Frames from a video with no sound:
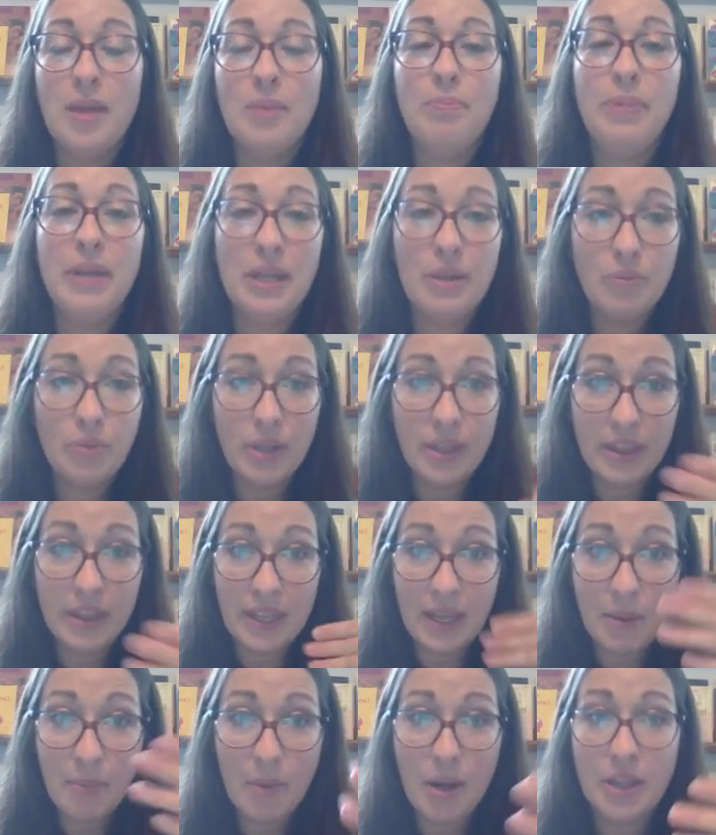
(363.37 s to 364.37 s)
being with
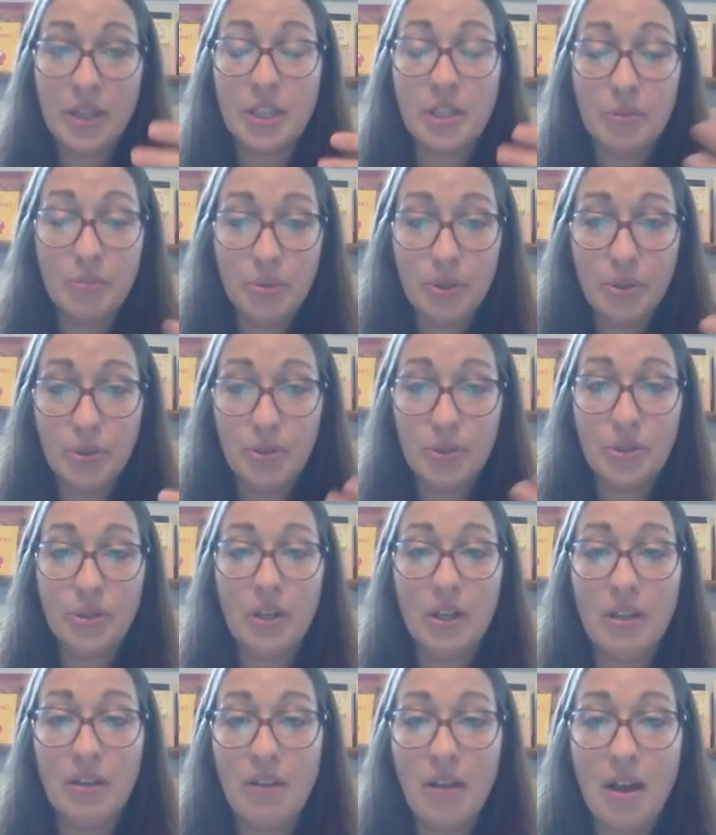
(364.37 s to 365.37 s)
them on the computer
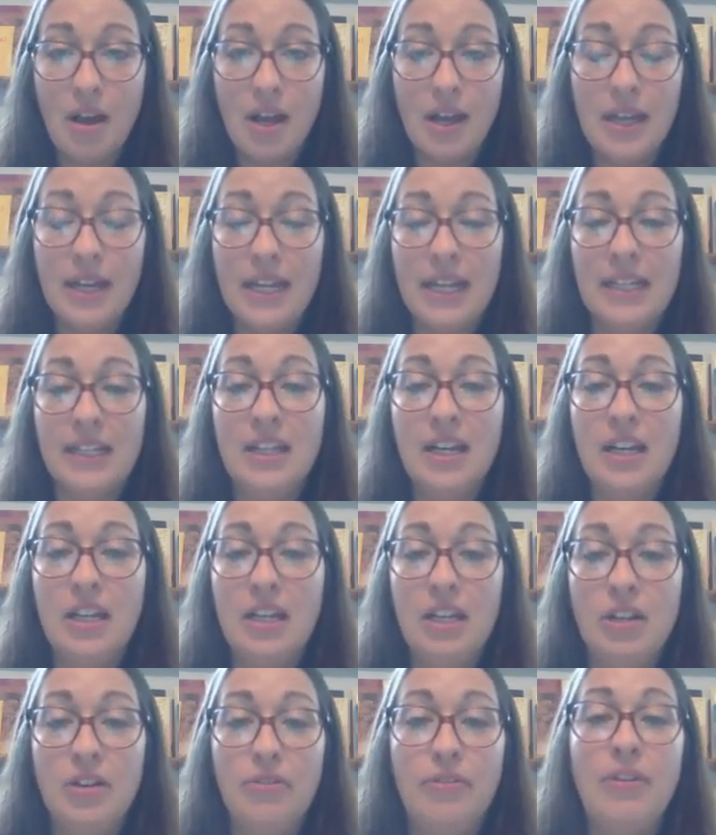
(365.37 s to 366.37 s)
a lot and
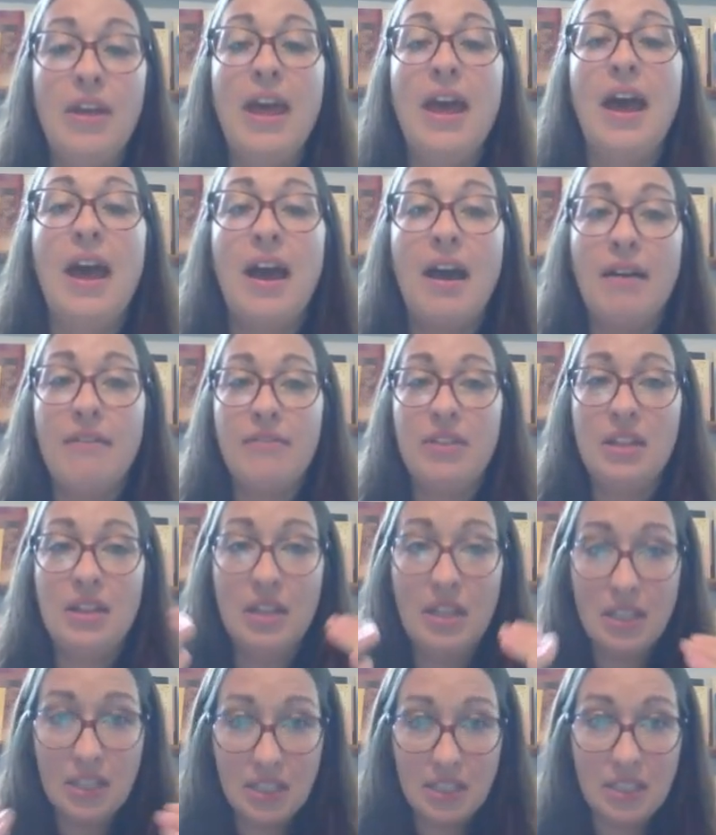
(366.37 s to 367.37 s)
kind of having
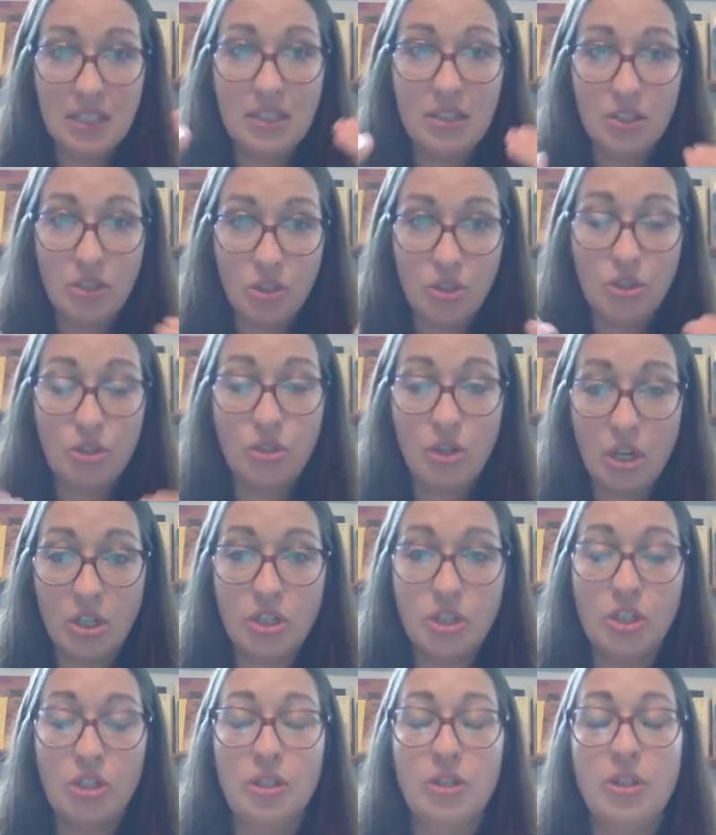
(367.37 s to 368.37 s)
this
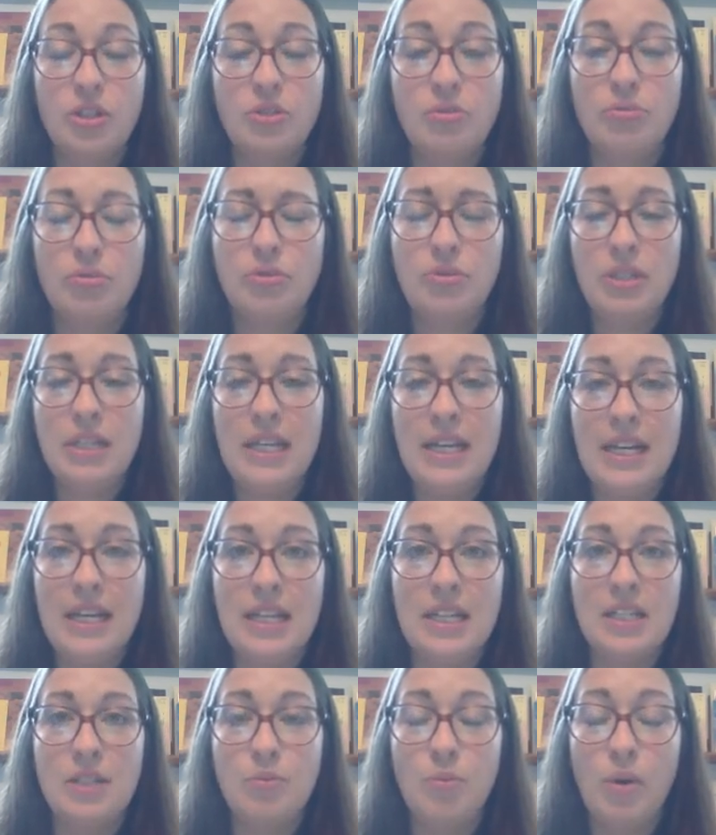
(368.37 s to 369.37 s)
structure and this routine
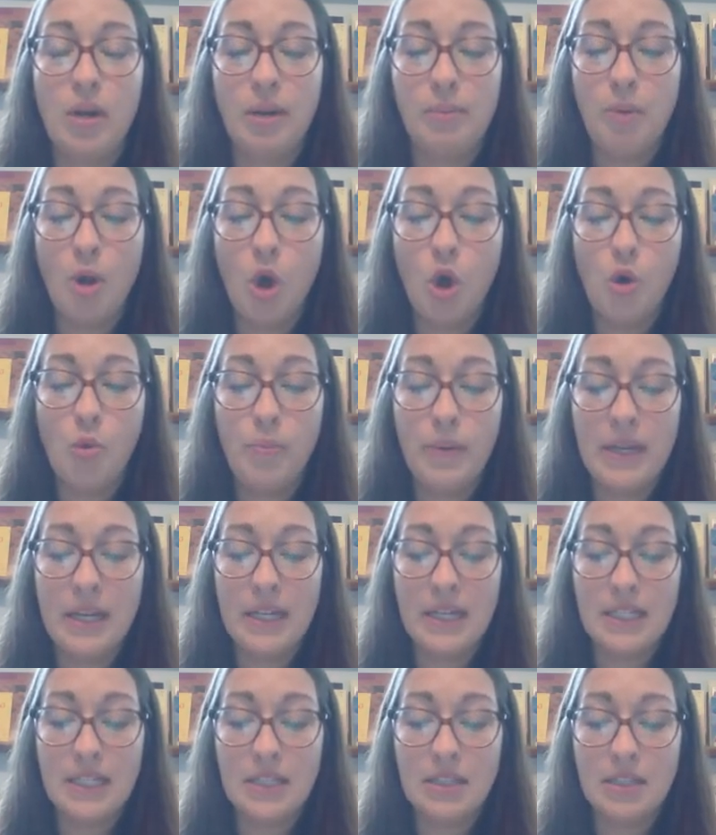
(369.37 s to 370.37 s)
is what I'm hoping
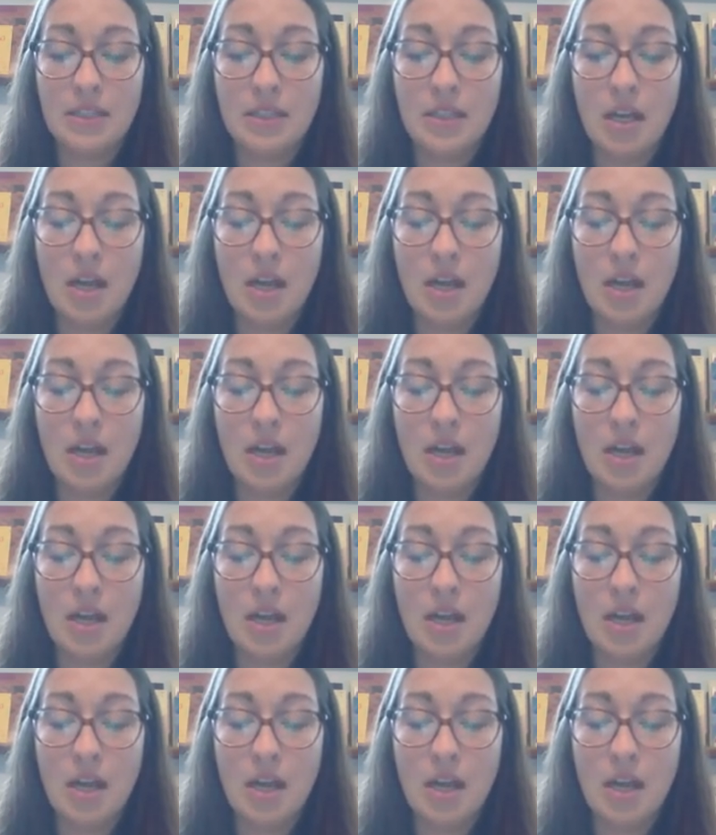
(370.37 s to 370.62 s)
is